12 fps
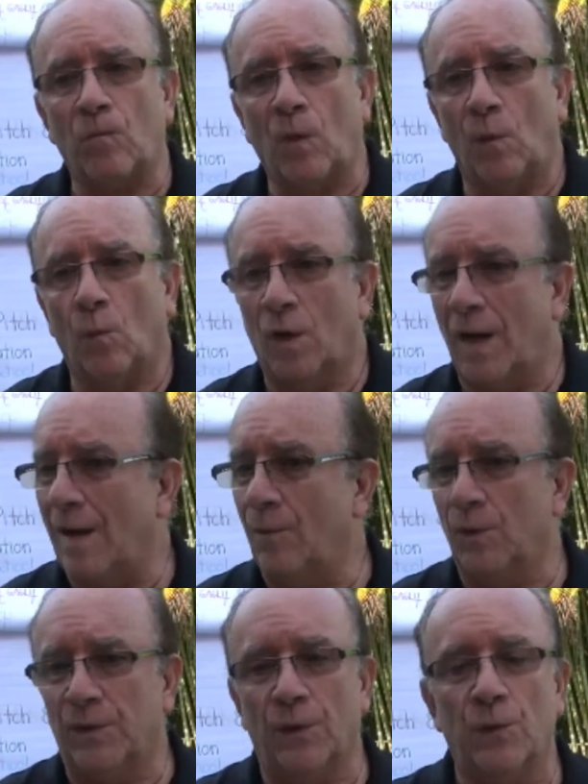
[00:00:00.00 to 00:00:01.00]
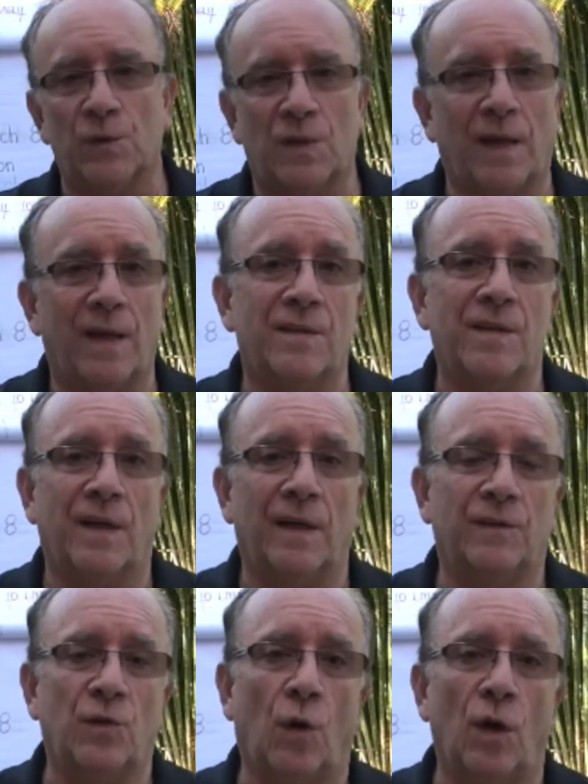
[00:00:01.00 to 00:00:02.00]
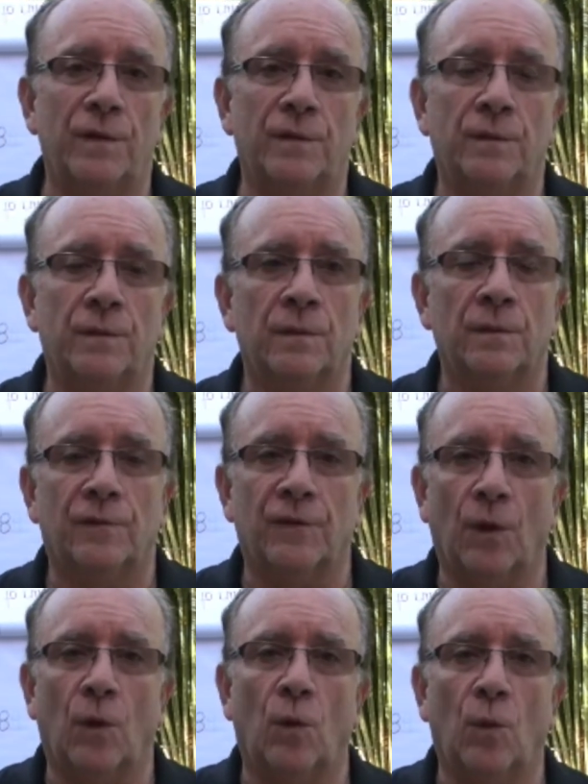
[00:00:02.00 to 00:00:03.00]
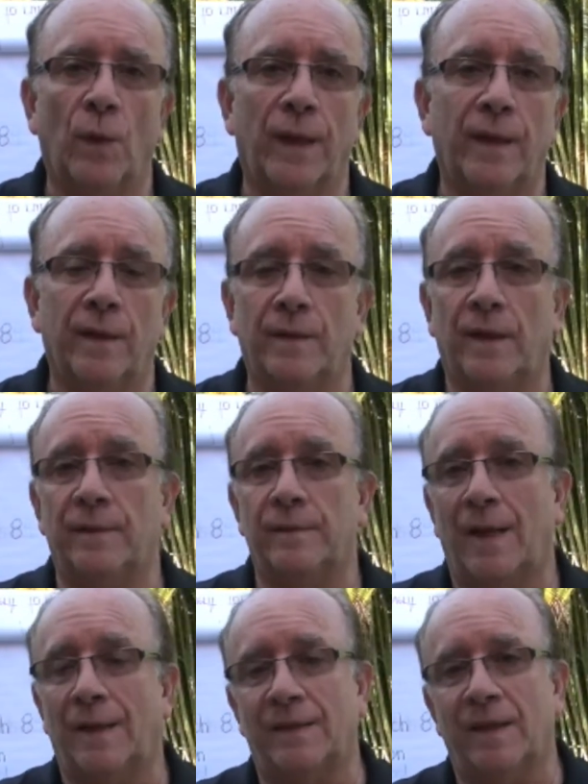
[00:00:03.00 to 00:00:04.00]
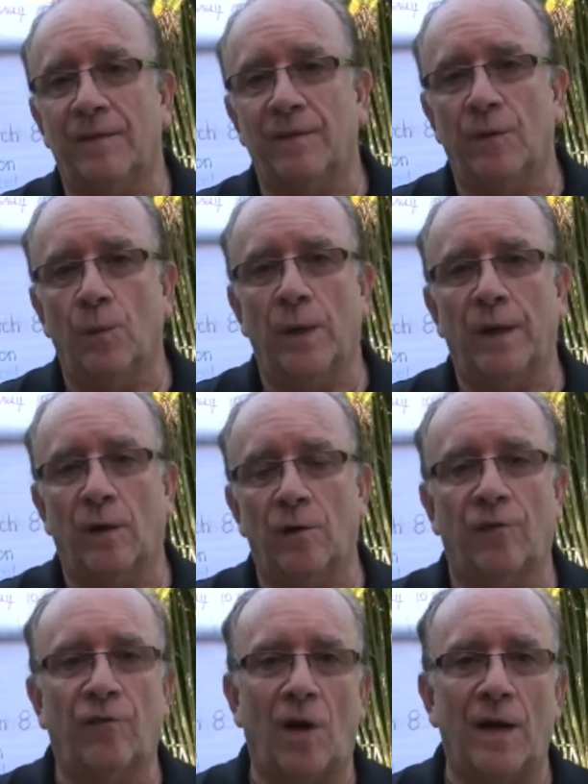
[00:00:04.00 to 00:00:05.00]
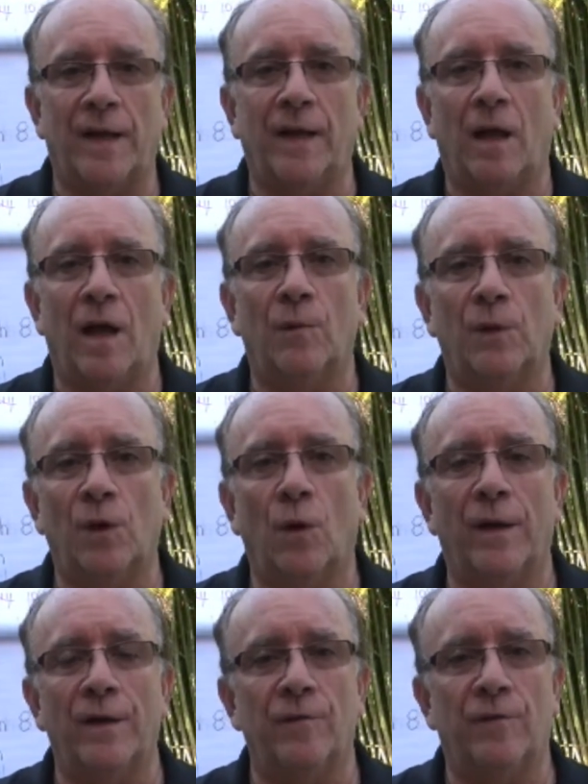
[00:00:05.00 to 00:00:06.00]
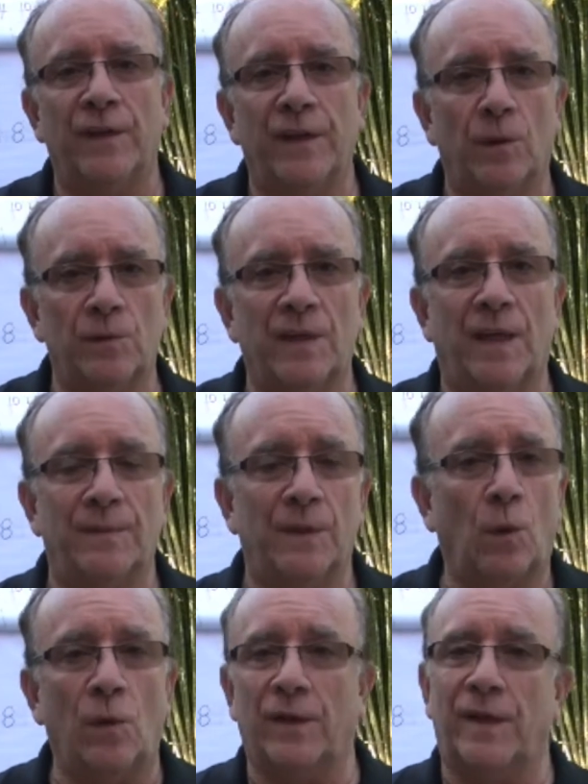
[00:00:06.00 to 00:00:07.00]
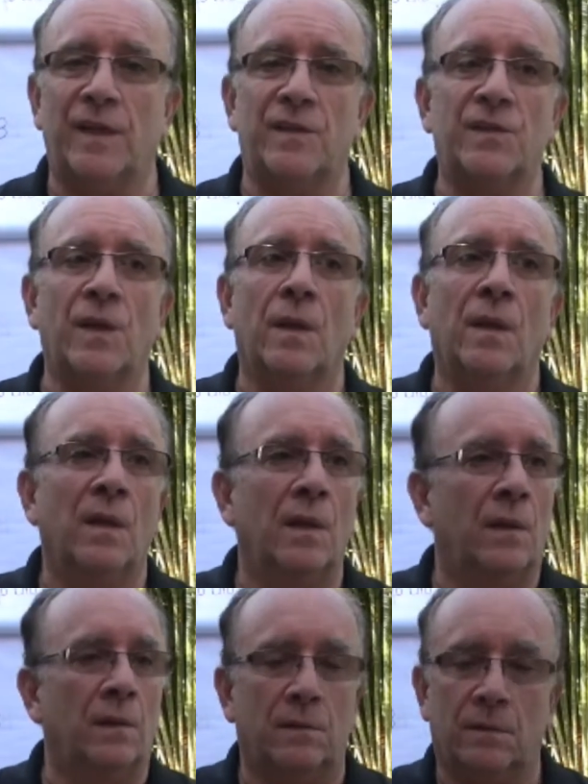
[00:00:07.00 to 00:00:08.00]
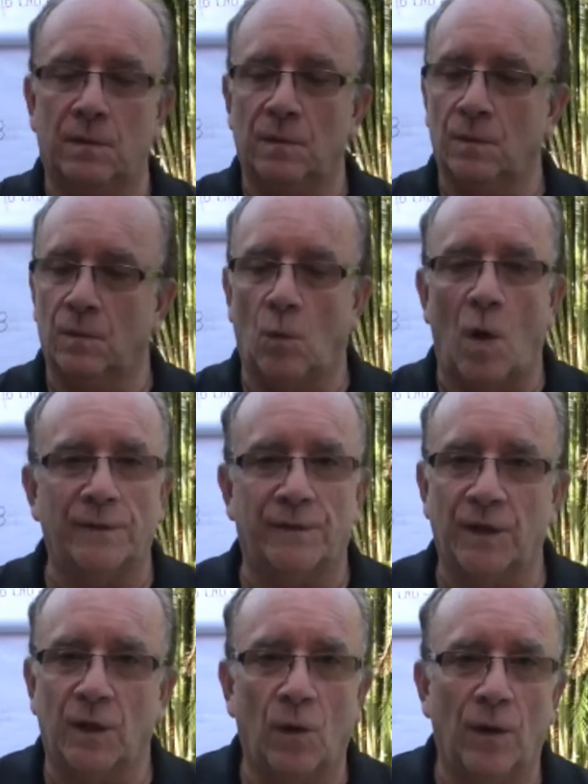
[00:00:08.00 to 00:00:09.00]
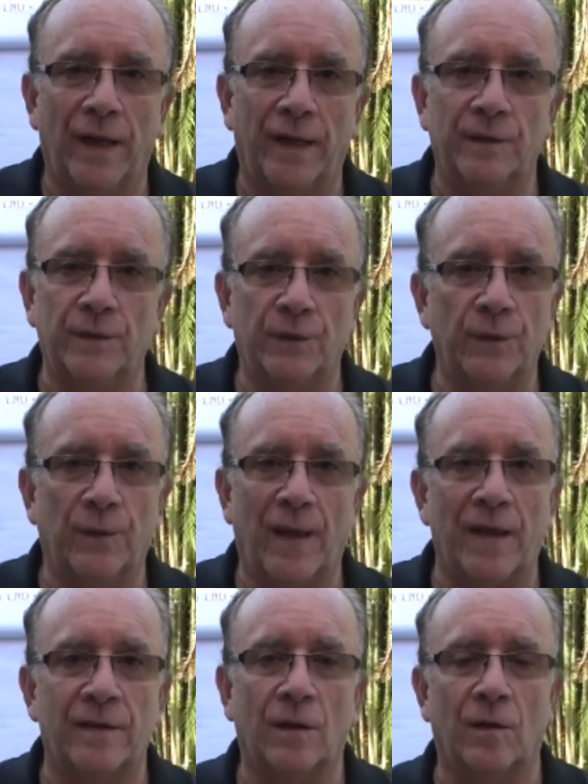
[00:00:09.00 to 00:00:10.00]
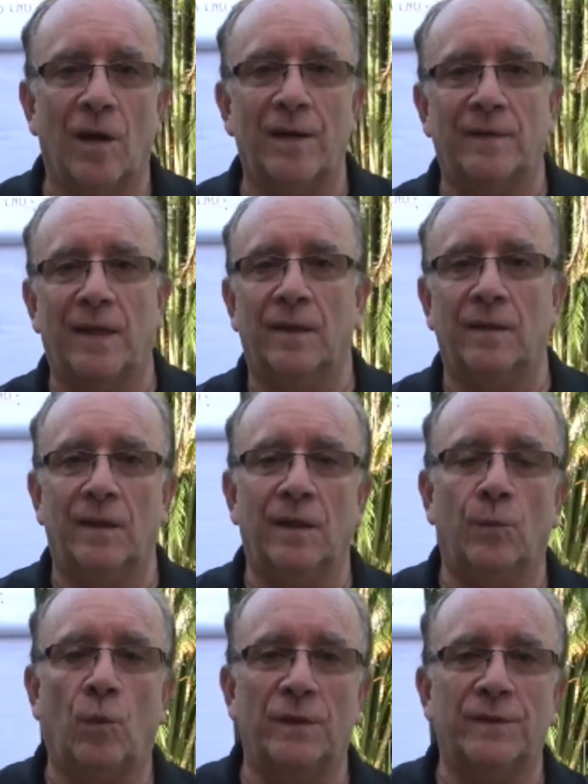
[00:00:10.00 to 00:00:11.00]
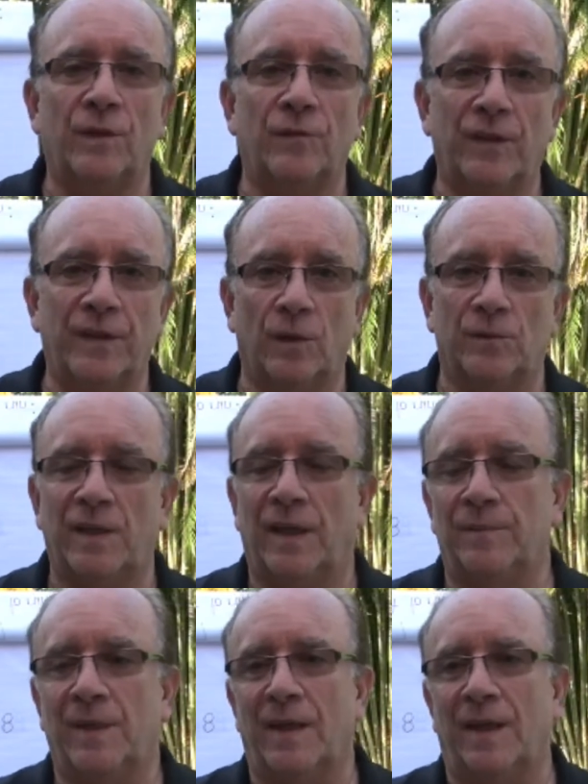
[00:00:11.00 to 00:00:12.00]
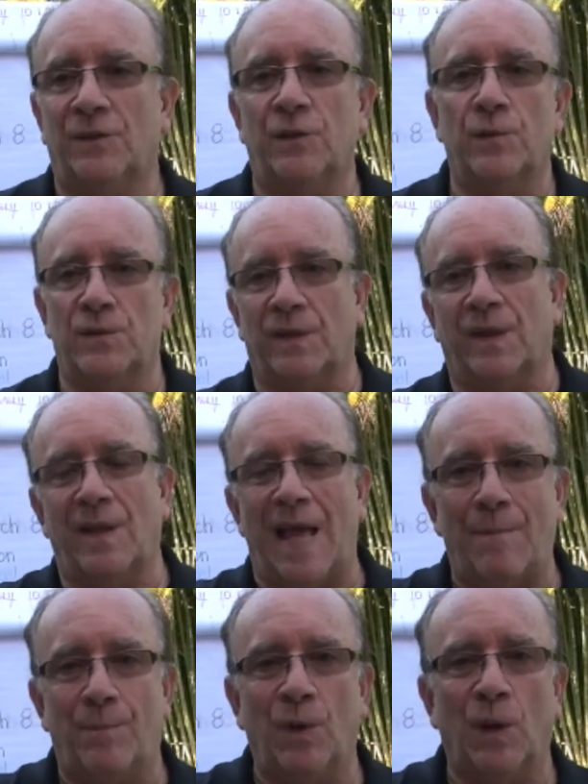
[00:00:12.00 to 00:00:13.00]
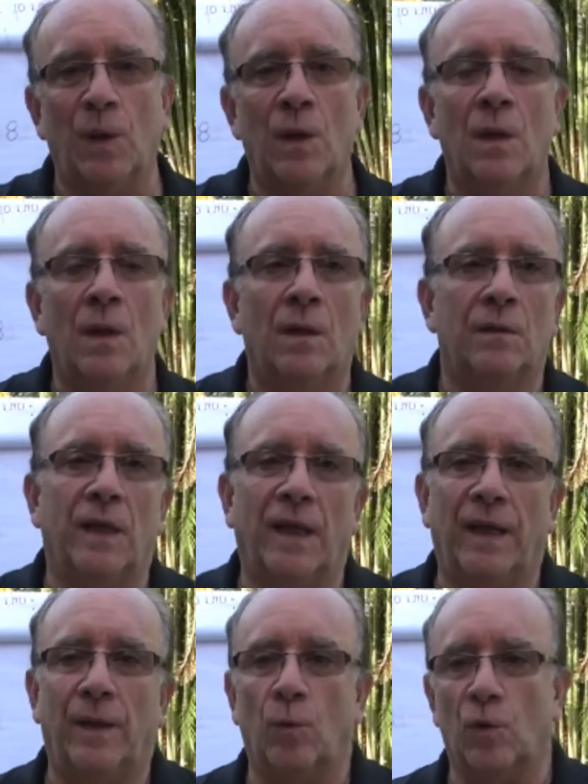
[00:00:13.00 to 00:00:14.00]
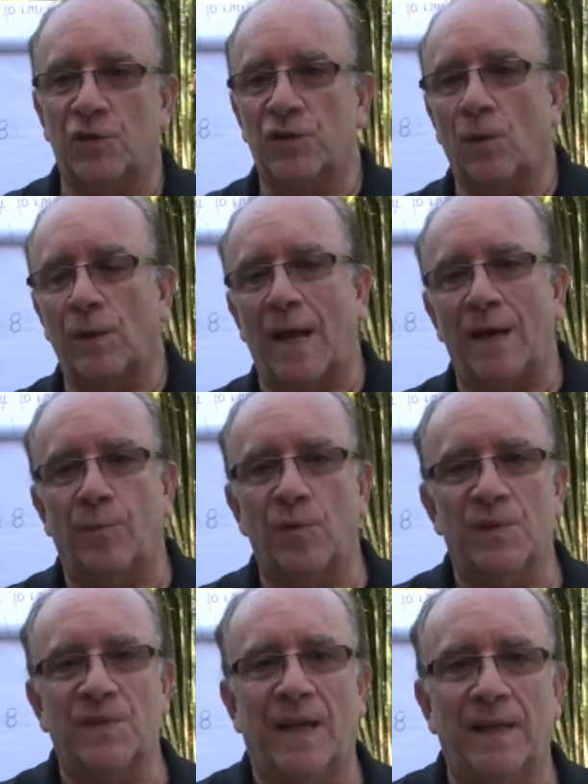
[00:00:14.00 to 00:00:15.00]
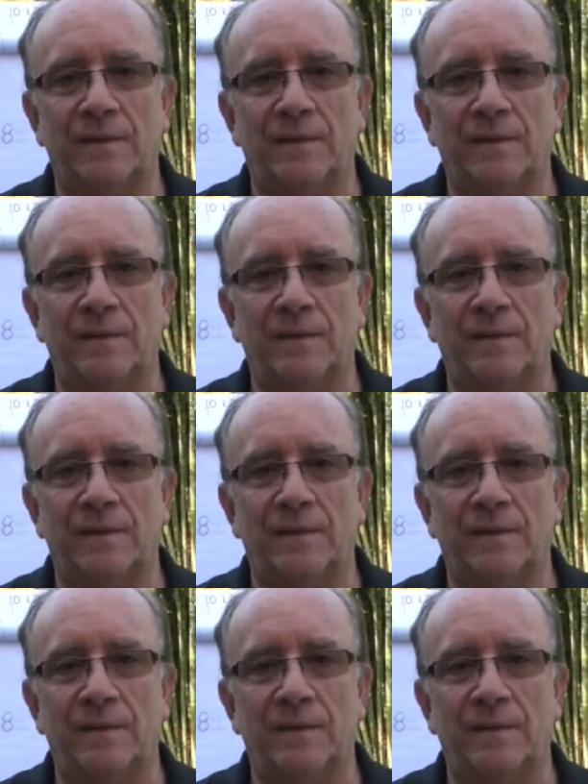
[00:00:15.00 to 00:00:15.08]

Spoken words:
What I would do is, like I said, I taught for the whole week, and then at the end of the week on a Friday, I would go ahead and videotape. And all the kids wanted to go ahead and do that. All right, they wanted to videotape. They got to use the clapper. They were shown how to present.